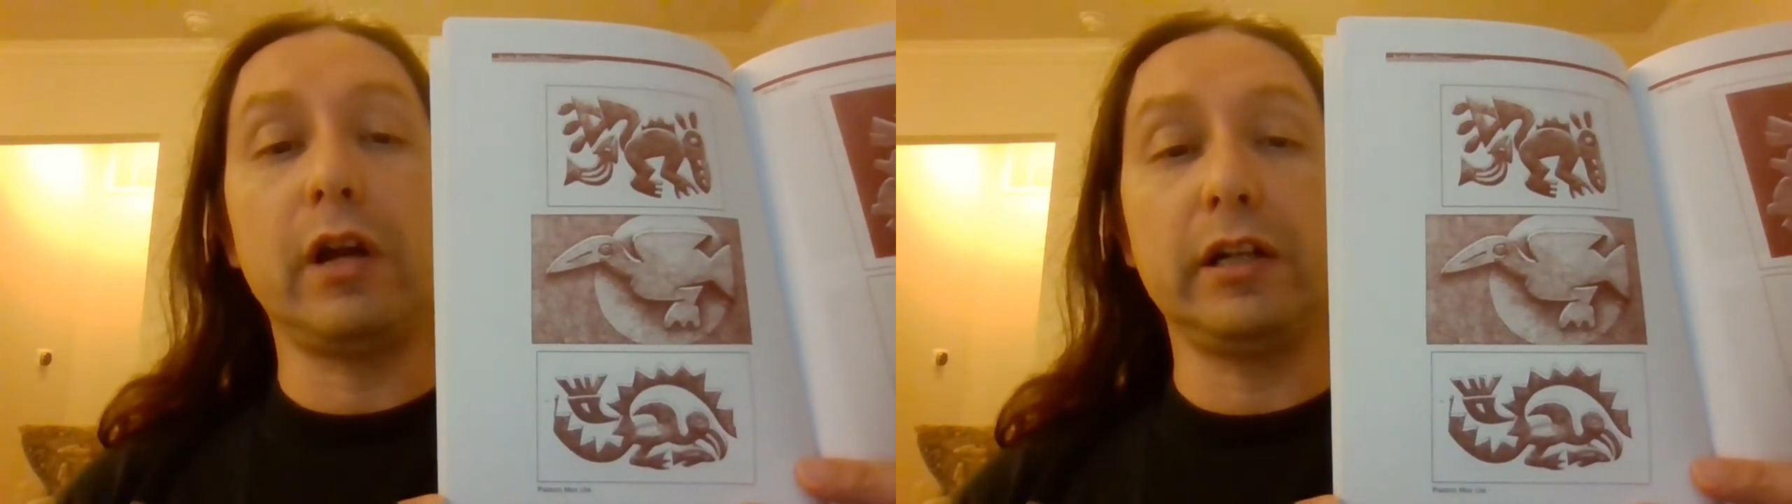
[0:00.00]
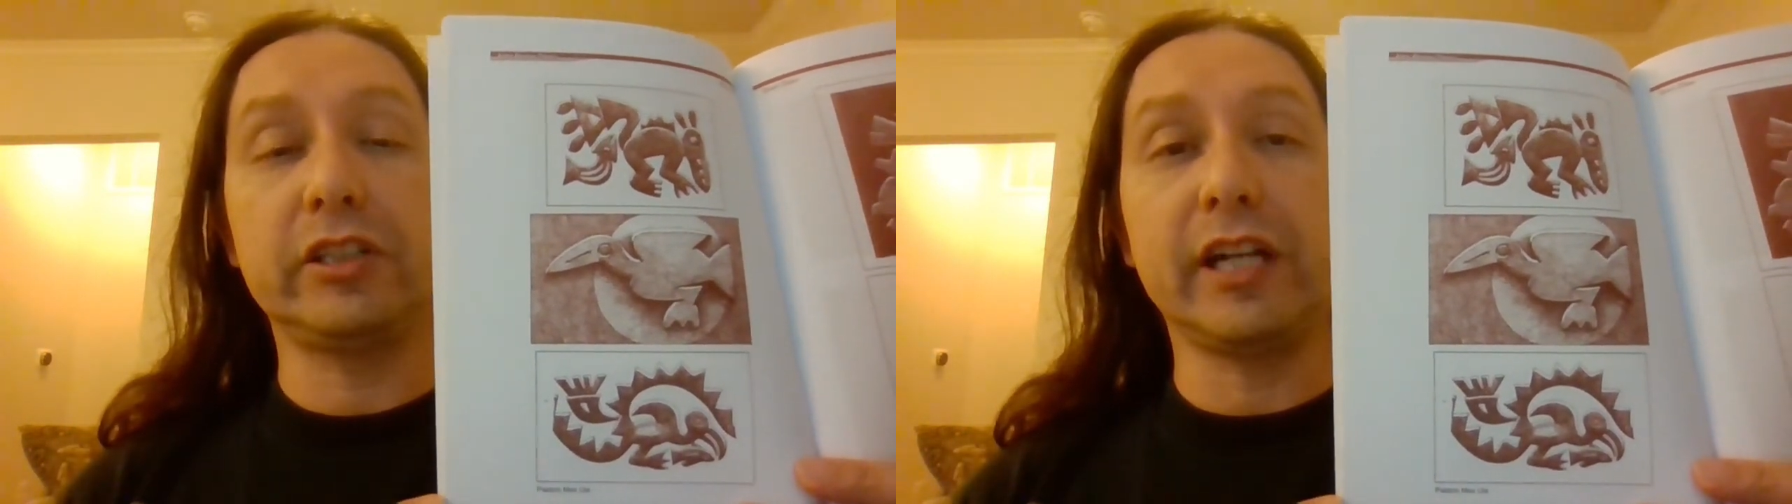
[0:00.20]

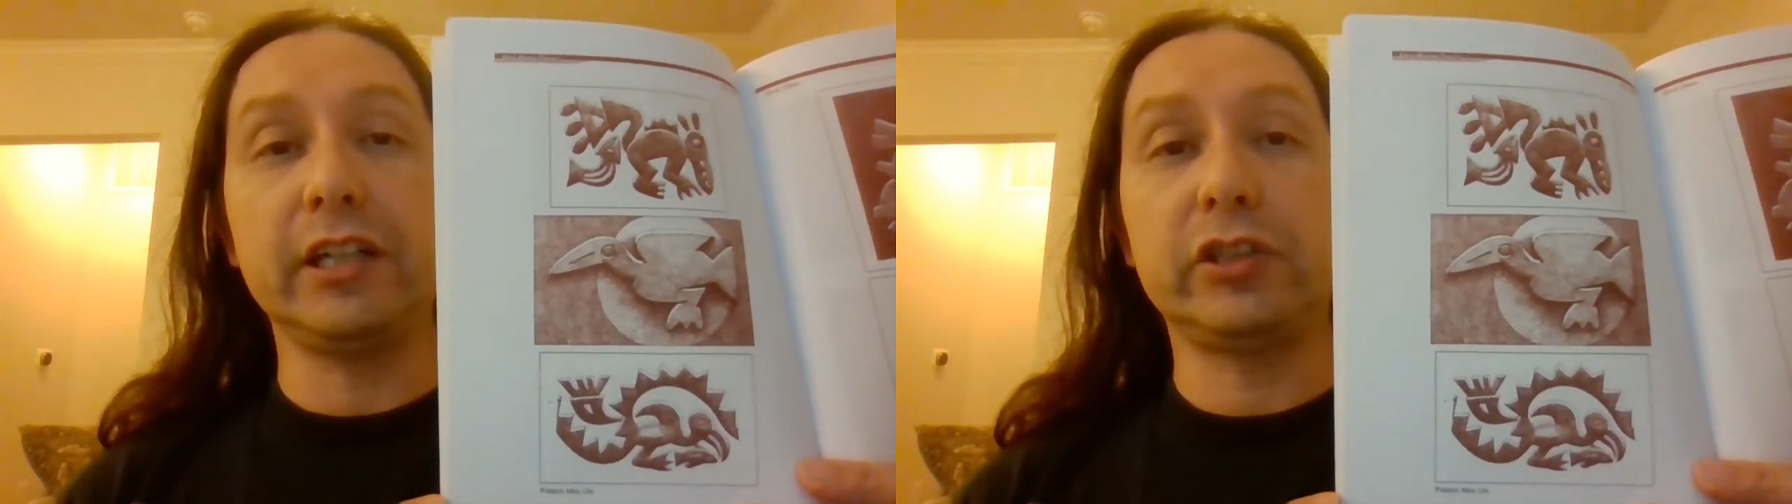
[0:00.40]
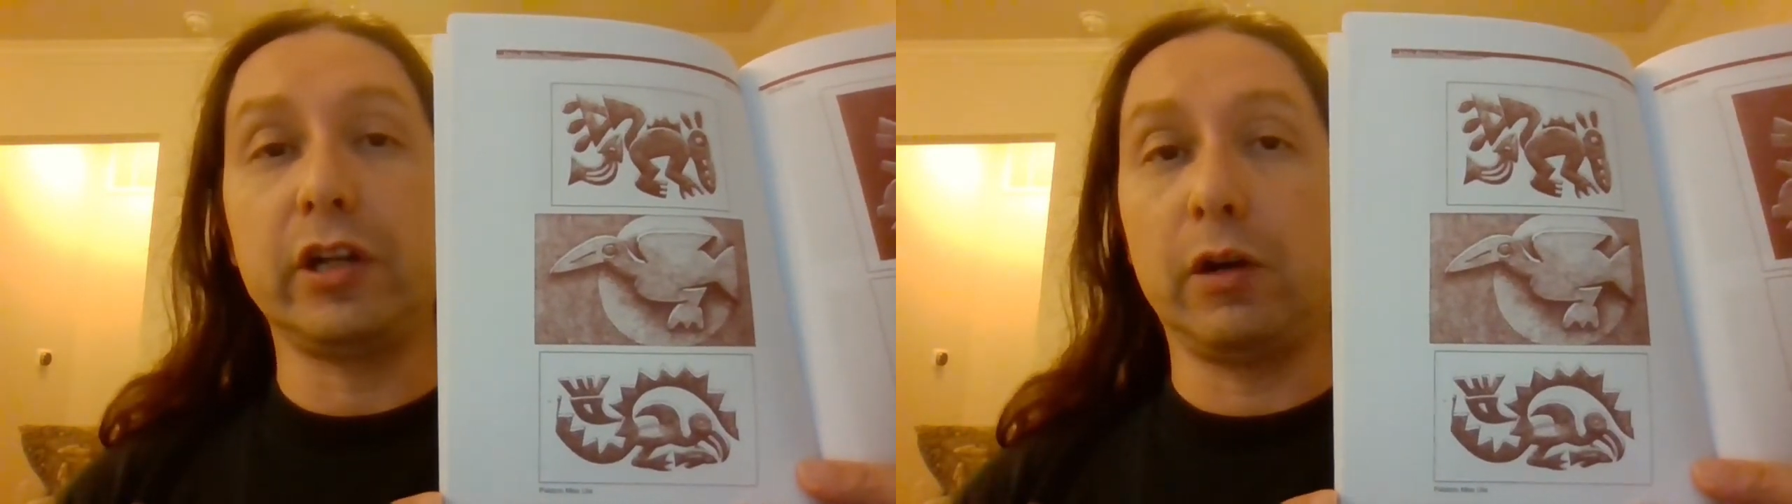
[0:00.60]

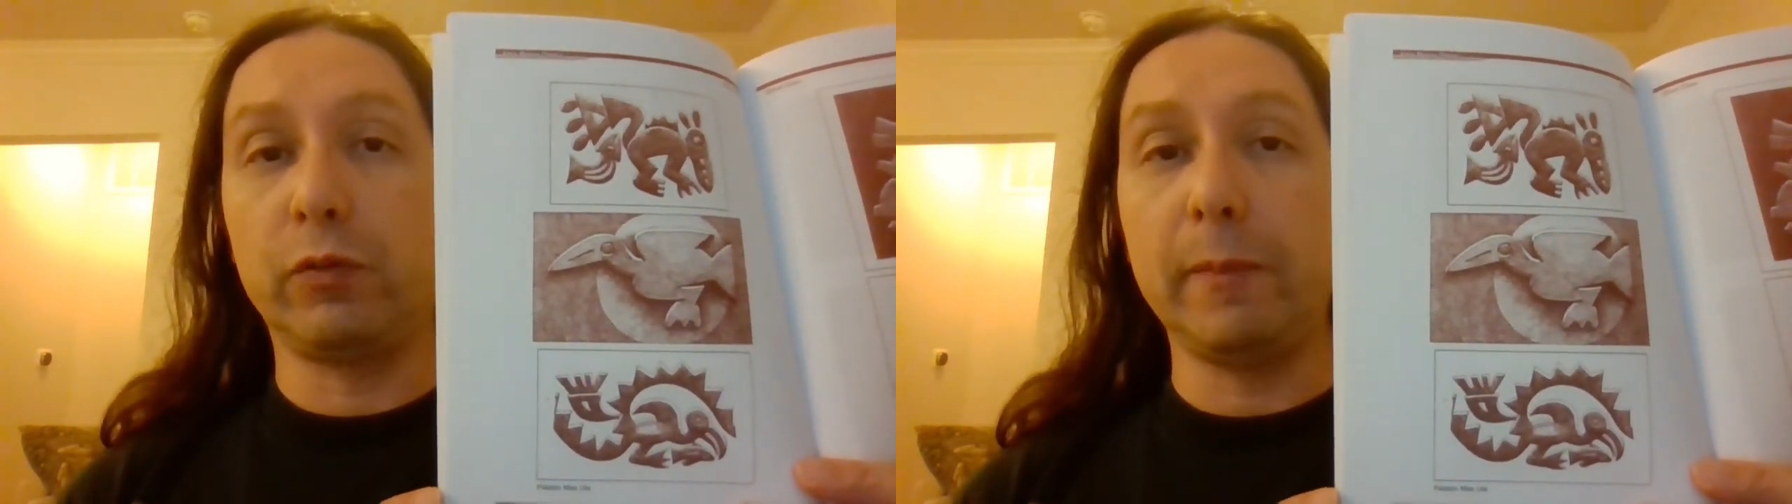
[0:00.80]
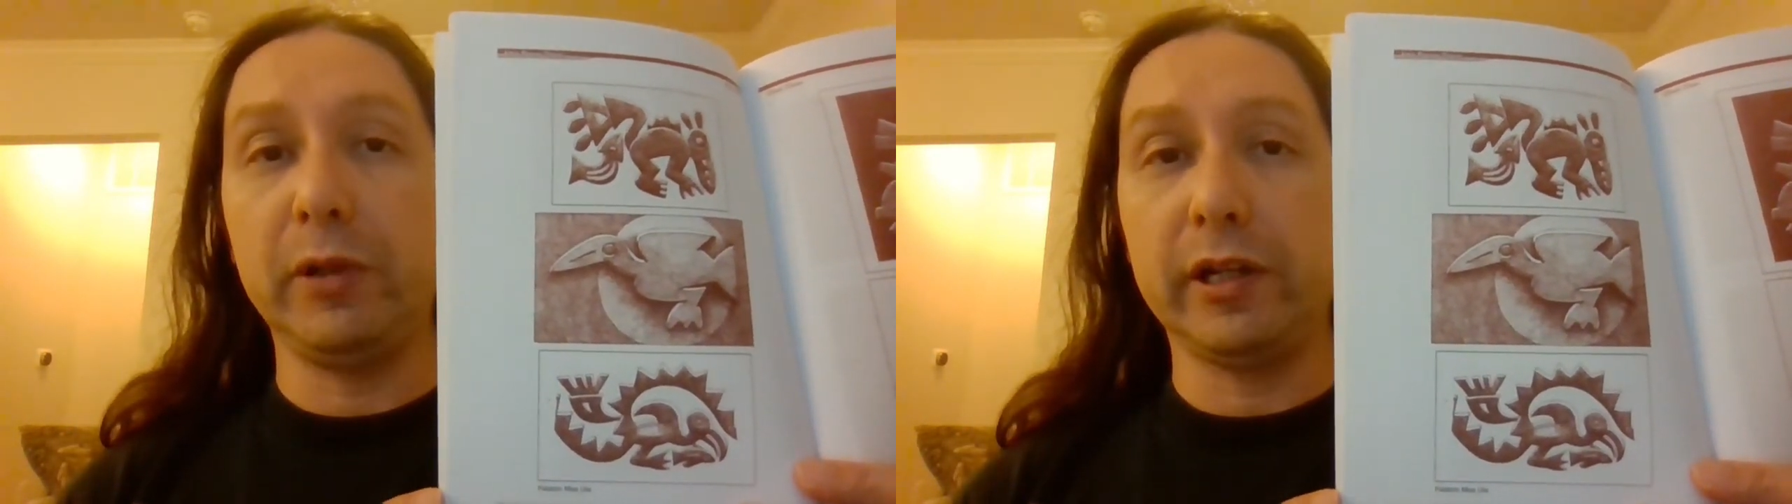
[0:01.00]
sketched
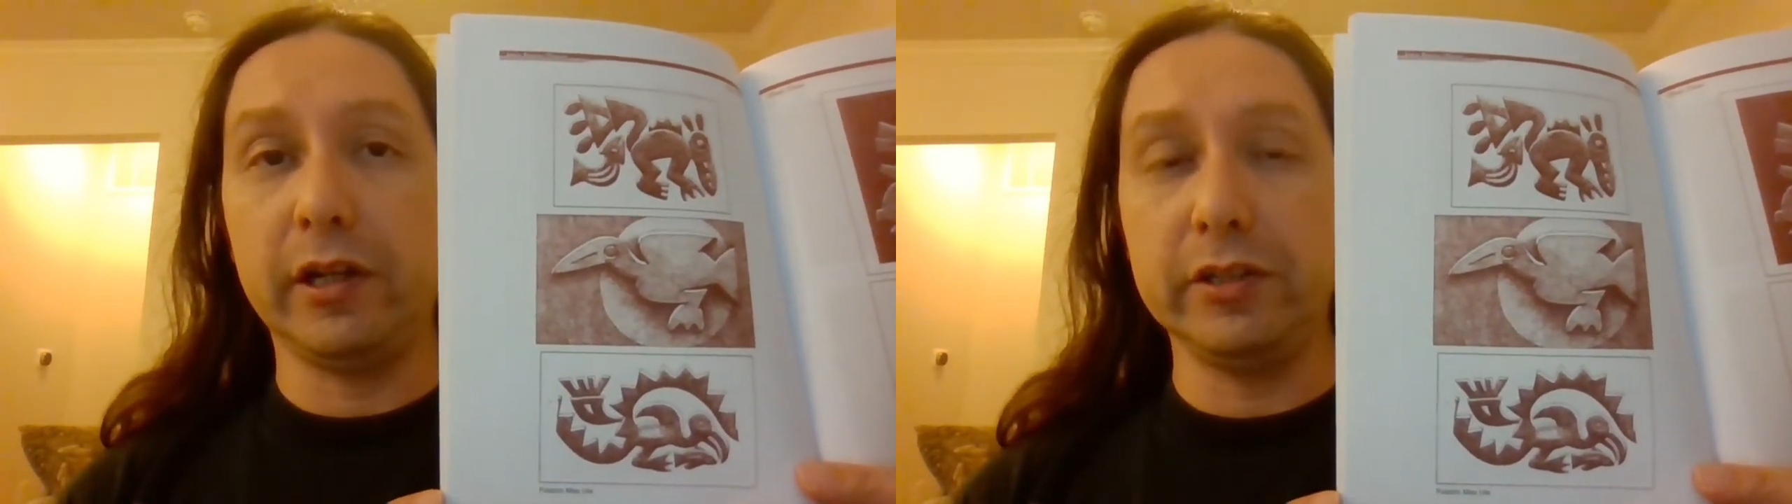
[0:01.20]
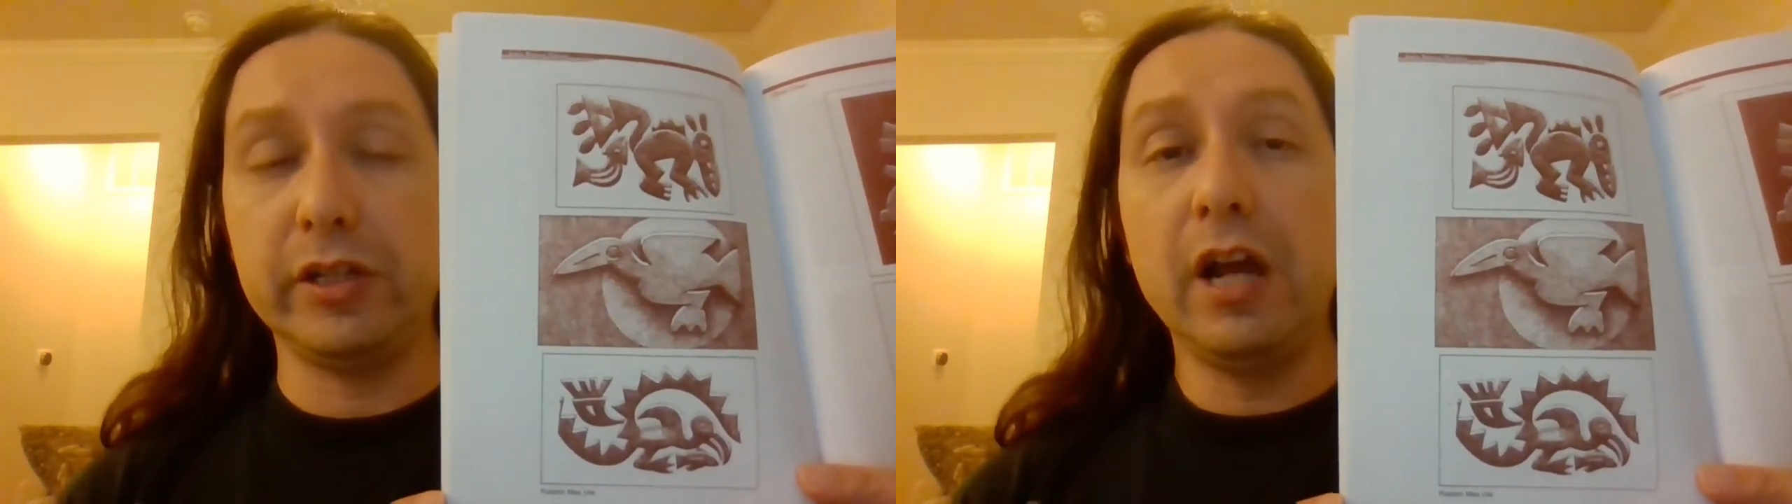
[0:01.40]

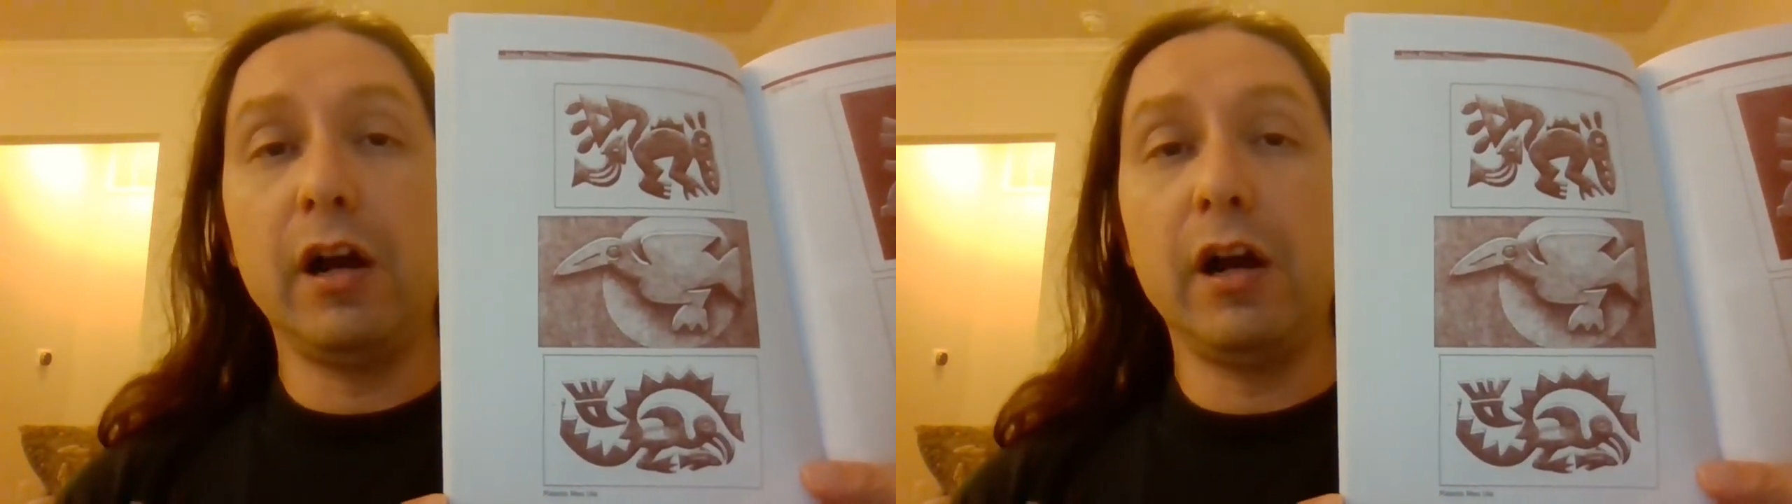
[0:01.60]
replicas